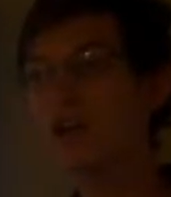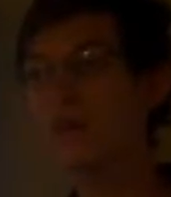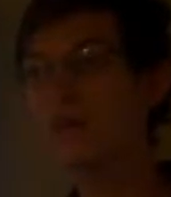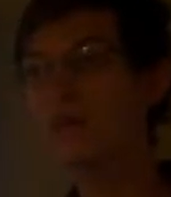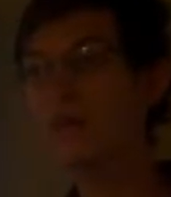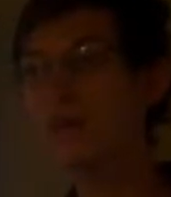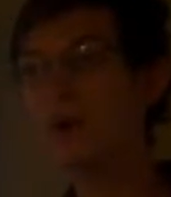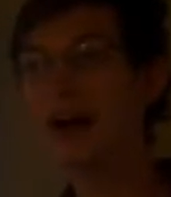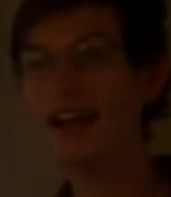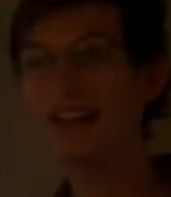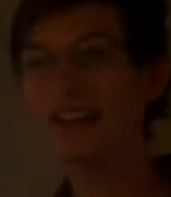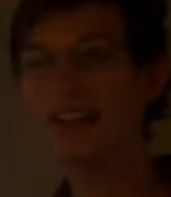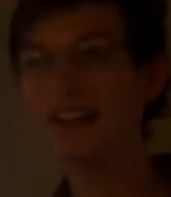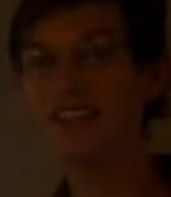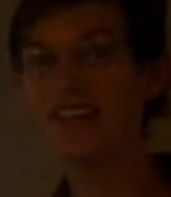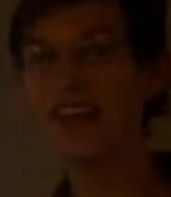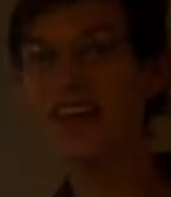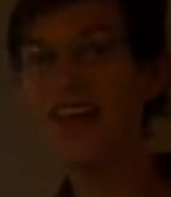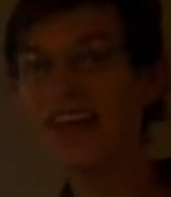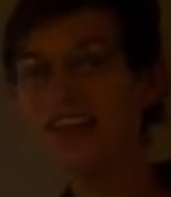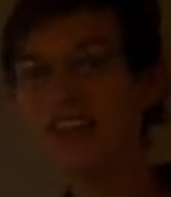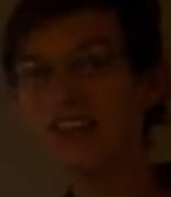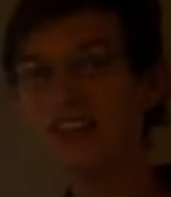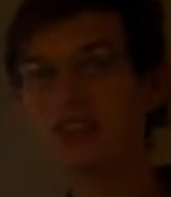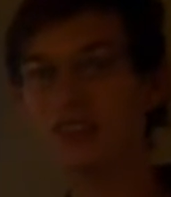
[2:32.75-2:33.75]
by
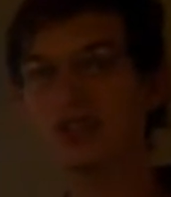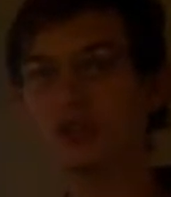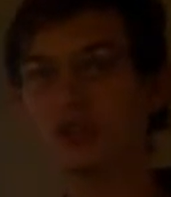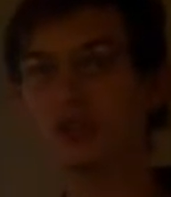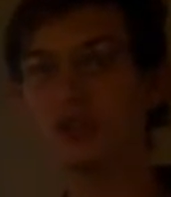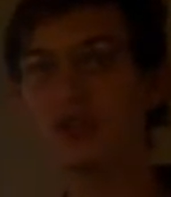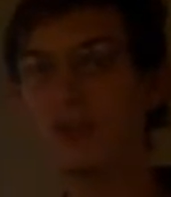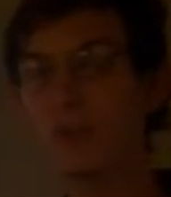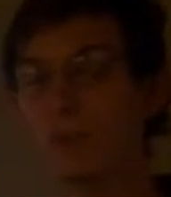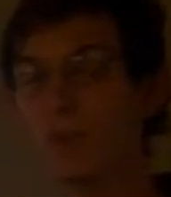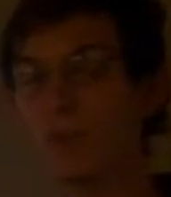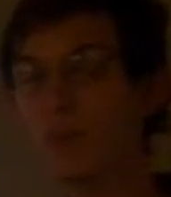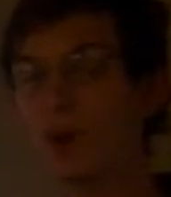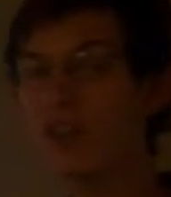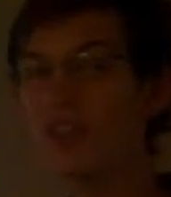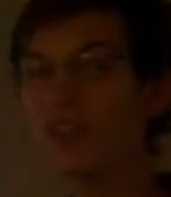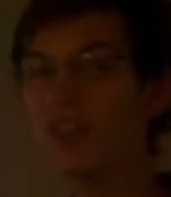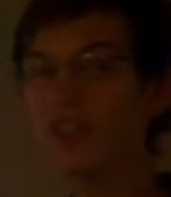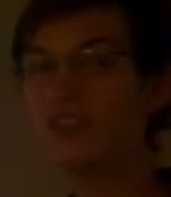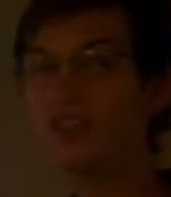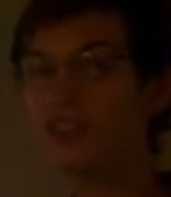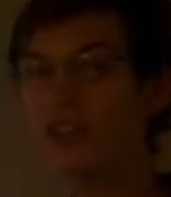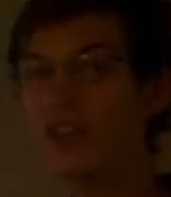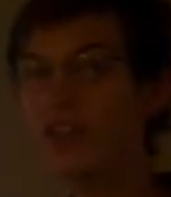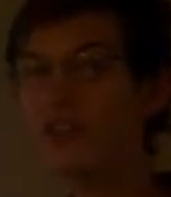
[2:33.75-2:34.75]
latitude, while the
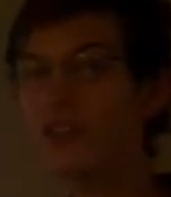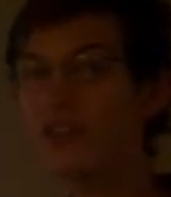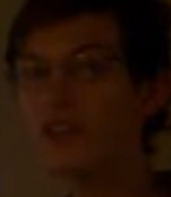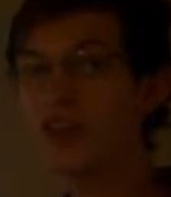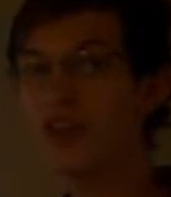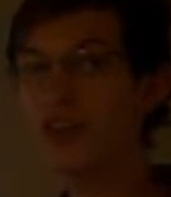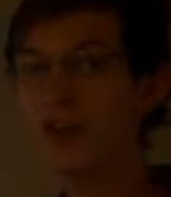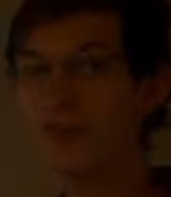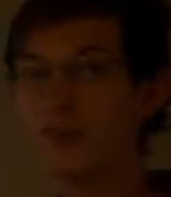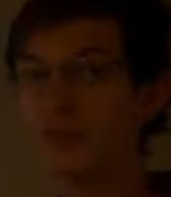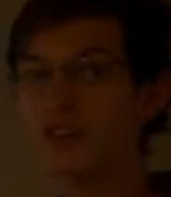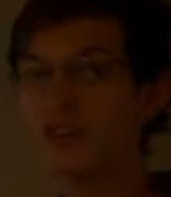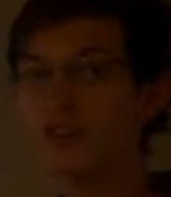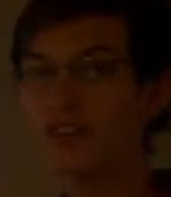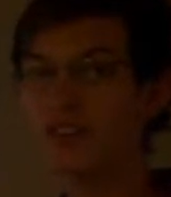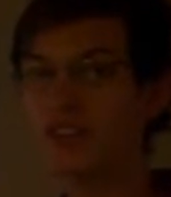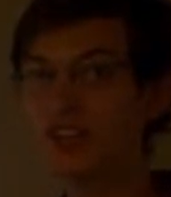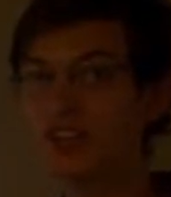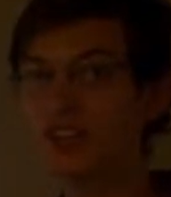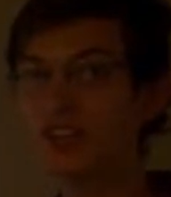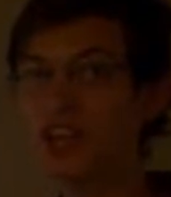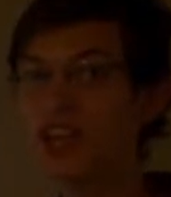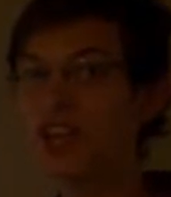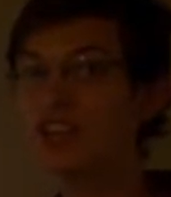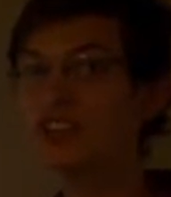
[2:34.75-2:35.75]
southern
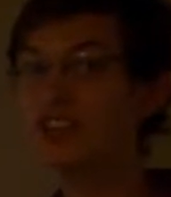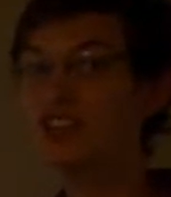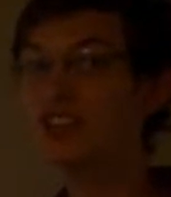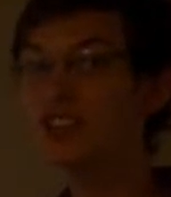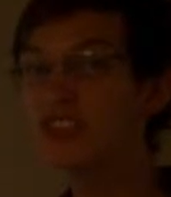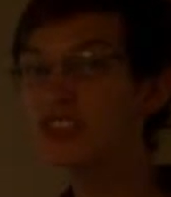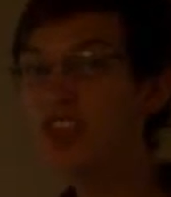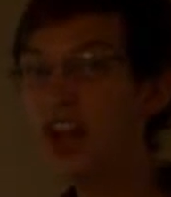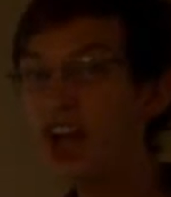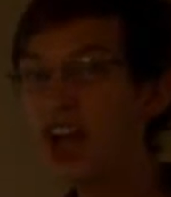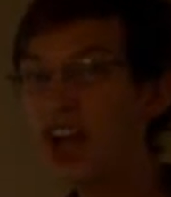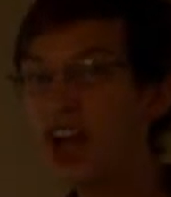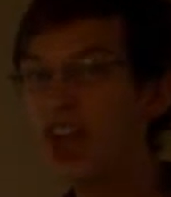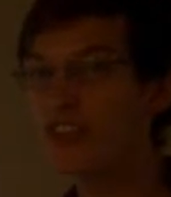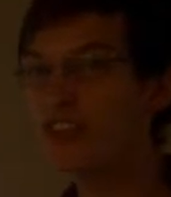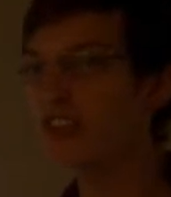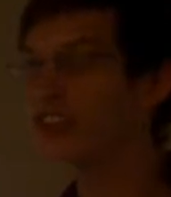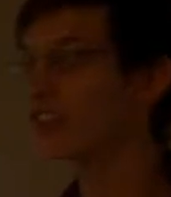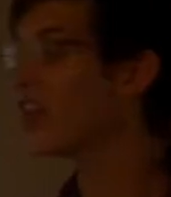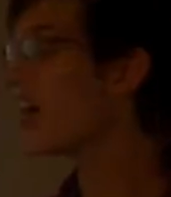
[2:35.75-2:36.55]
hemisphere does.